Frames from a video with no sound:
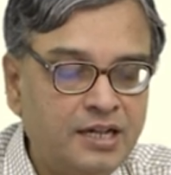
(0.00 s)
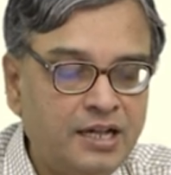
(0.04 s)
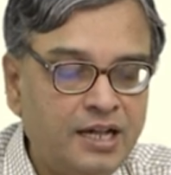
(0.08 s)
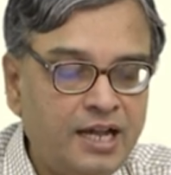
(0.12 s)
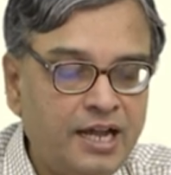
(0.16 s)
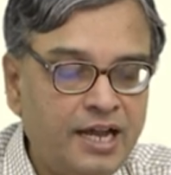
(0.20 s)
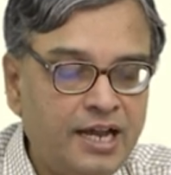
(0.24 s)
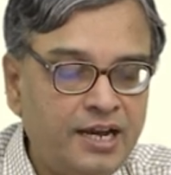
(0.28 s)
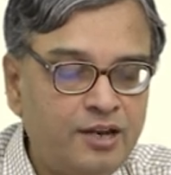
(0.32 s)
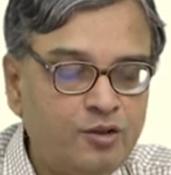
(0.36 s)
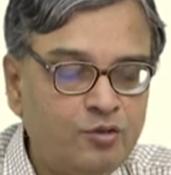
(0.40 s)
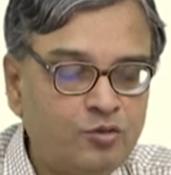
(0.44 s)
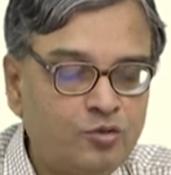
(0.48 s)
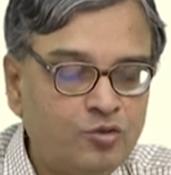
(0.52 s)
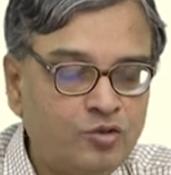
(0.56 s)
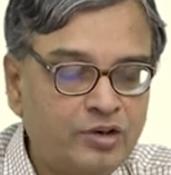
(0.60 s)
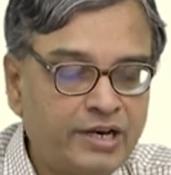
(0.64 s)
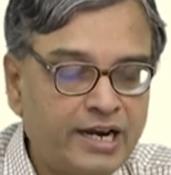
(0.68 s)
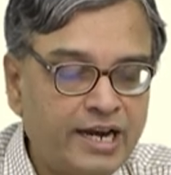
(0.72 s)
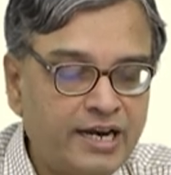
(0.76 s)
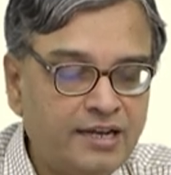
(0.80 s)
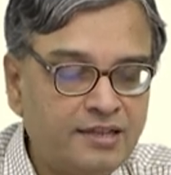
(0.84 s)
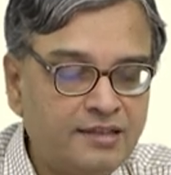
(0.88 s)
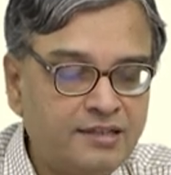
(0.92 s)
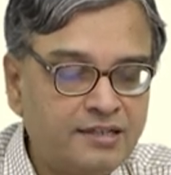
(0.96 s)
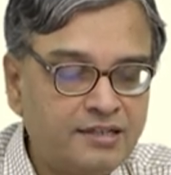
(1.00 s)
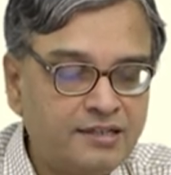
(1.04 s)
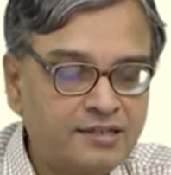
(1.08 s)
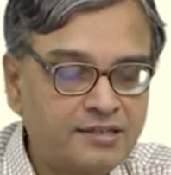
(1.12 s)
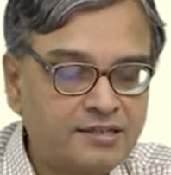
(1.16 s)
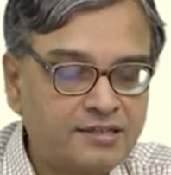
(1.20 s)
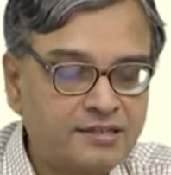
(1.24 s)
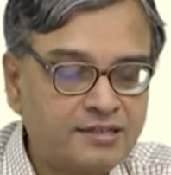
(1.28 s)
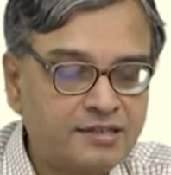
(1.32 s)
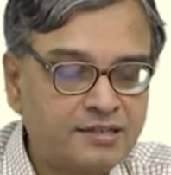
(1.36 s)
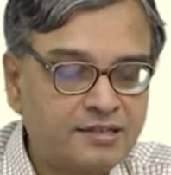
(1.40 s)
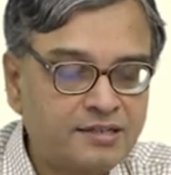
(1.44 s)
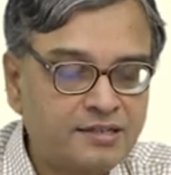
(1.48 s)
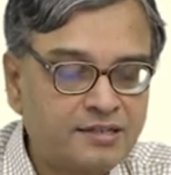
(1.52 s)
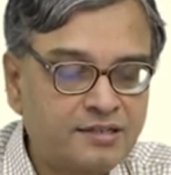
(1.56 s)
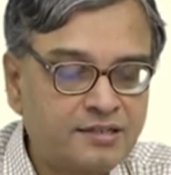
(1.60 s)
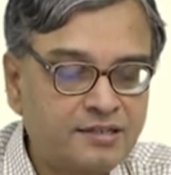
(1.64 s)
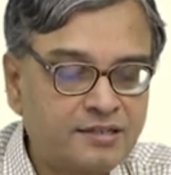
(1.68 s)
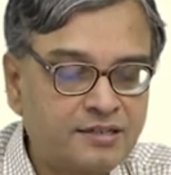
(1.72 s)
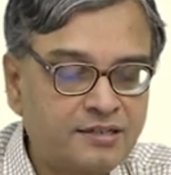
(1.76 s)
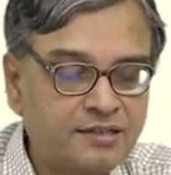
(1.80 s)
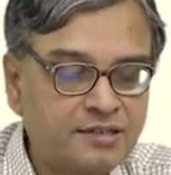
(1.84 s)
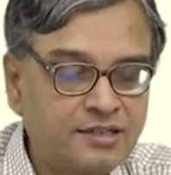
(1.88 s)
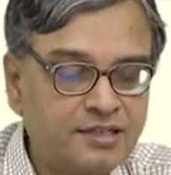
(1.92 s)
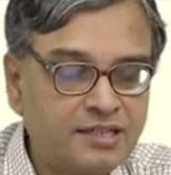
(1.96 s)
and you could get this,
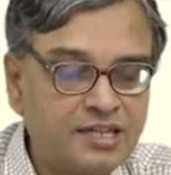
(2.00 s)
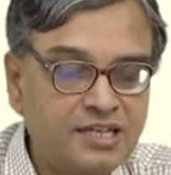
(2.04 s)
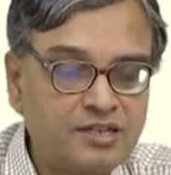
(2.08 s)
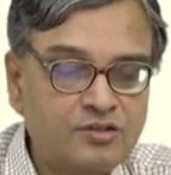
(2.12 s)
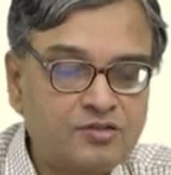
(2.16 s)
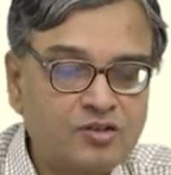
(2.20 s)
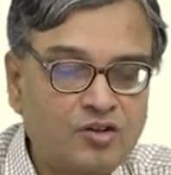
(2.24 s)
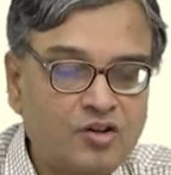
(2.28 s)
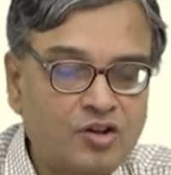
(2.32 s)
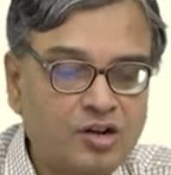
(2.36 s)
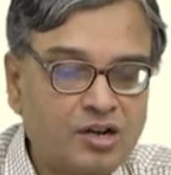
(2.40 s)
these are